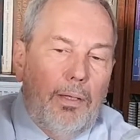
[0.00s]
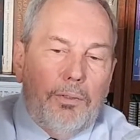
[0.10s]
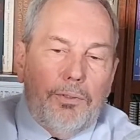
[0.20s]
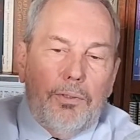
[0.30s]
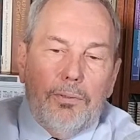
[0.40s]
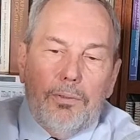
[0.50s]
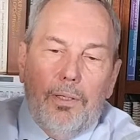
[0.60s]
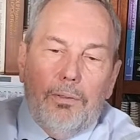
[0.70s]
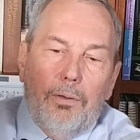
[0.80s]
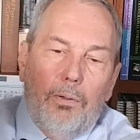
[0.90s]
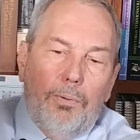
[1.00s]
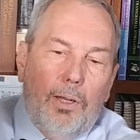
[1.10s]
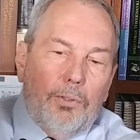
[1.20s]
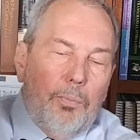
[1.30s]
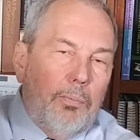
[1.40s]
then she said, you know,
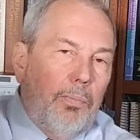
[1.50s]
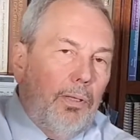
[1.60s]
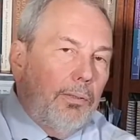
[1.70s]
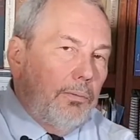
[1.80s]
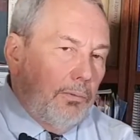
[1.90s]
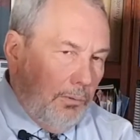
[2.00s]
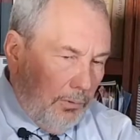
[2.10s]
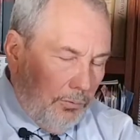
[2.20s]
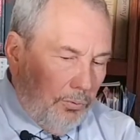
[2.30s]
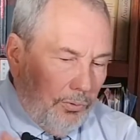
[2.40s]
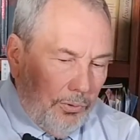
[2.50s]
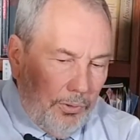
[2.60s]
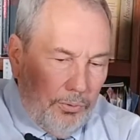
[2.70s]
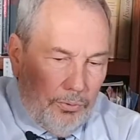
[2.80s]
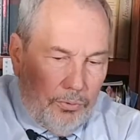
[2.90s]
Dr. McMullen, this was
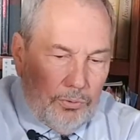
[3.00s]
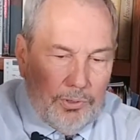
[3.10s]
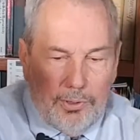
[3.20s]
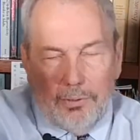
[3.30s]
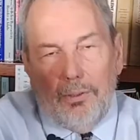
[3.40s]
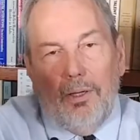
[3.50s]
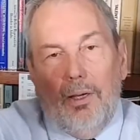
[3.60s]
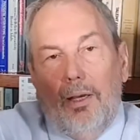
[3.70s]
a year ago, she says,